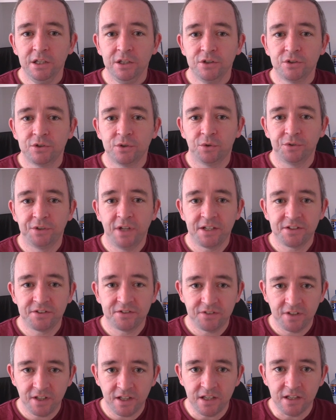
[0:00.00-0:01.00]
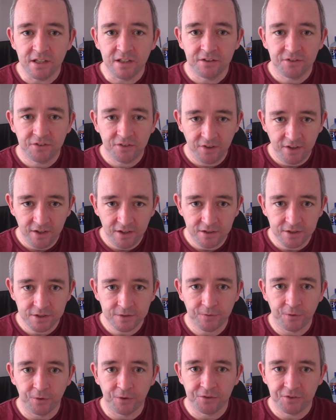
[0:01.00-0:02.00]
So that's T. T is
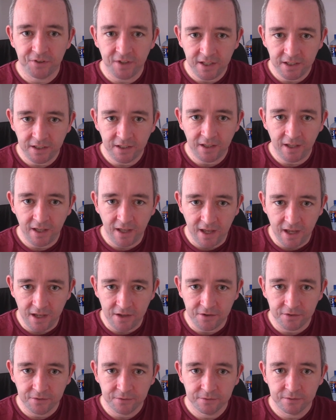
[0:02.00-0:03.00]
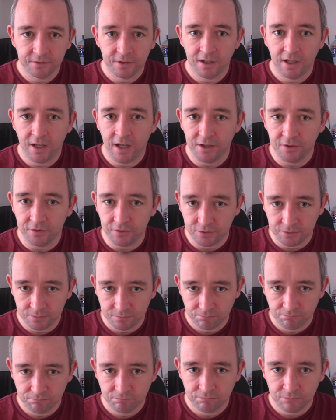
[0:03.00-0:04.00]
for thinking ahead and
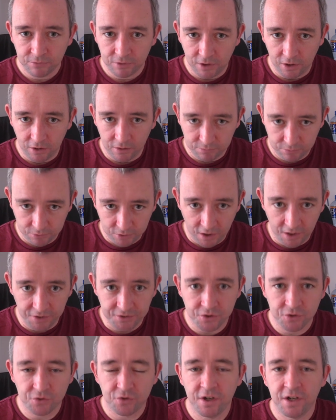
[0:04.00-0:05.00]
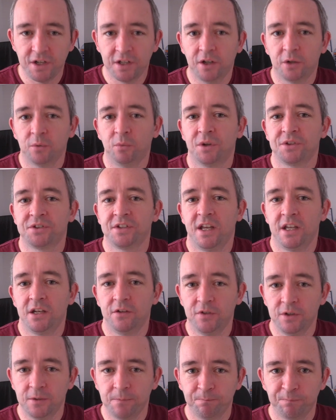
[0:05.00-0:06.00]
concentrating on what's ahead
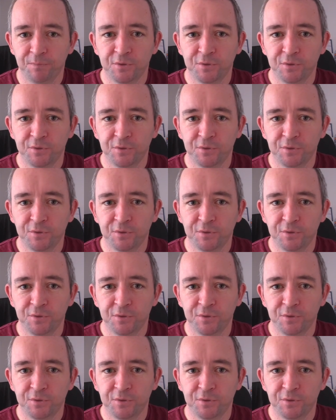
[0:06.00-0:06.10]
of you.